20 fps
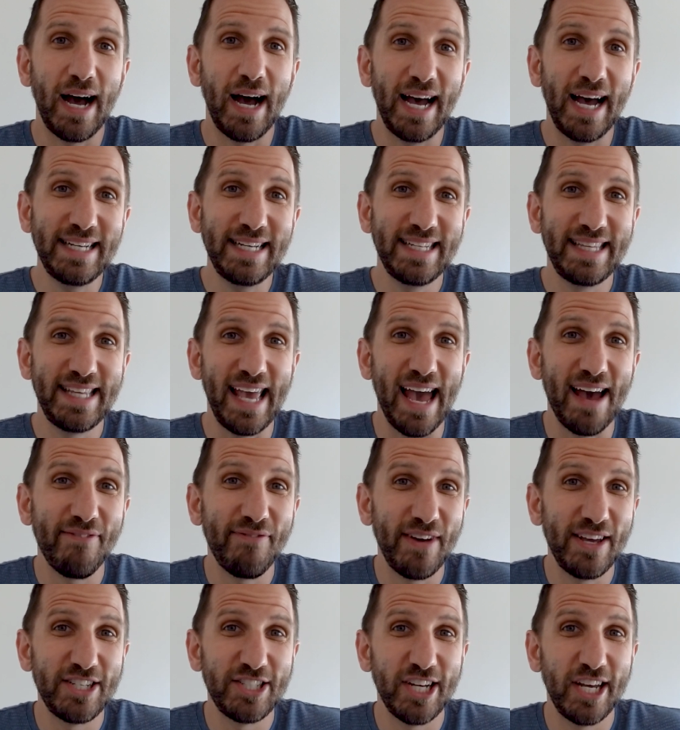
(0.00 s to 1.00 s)
I did the
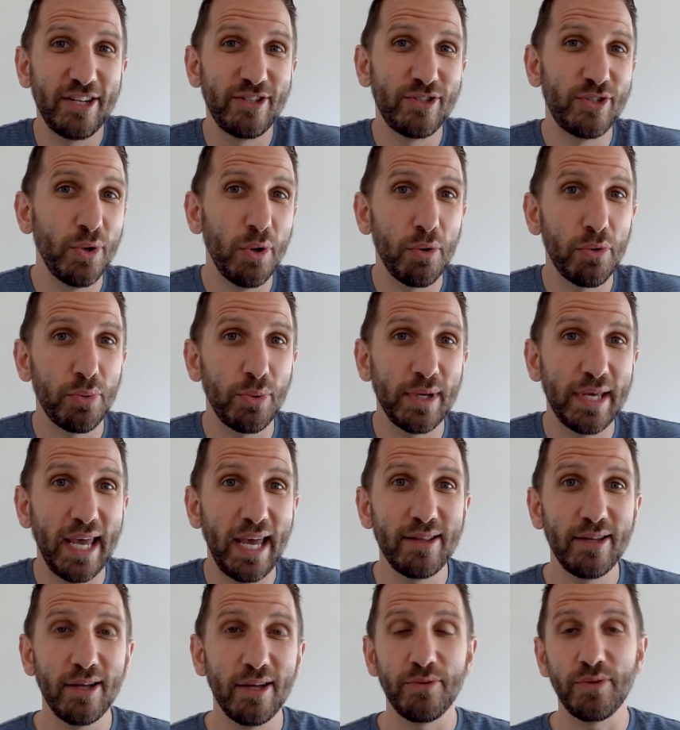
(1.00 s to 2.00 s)
F H A two oh three
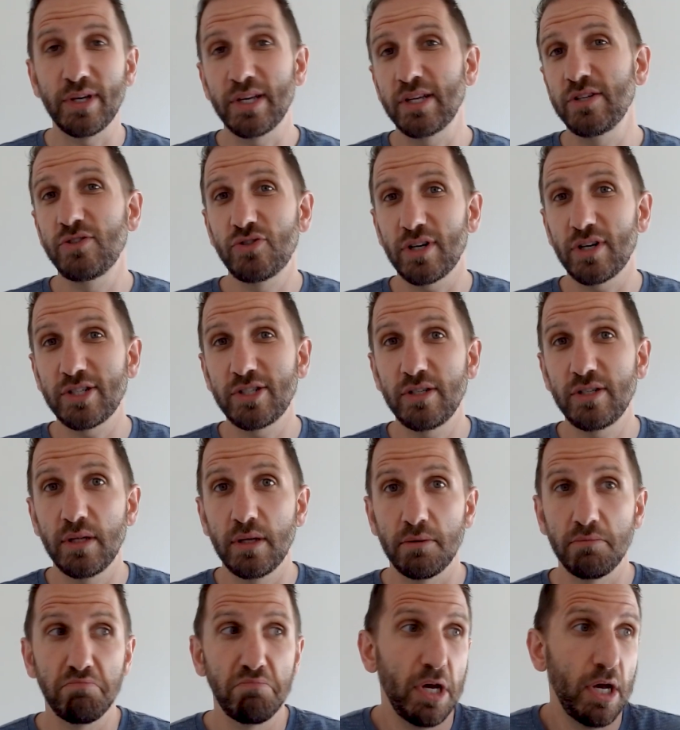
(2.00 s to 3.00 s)
K loan, the construction
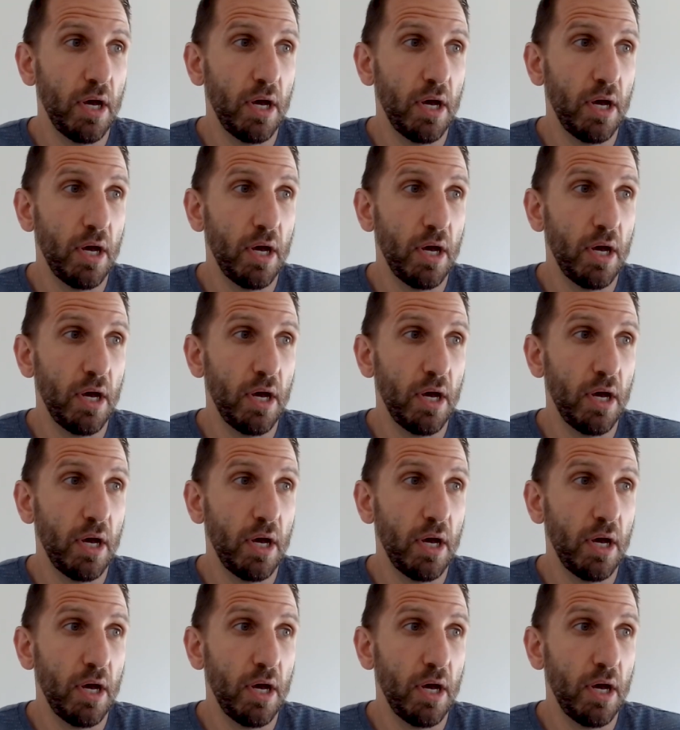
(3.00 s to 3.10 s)
loan.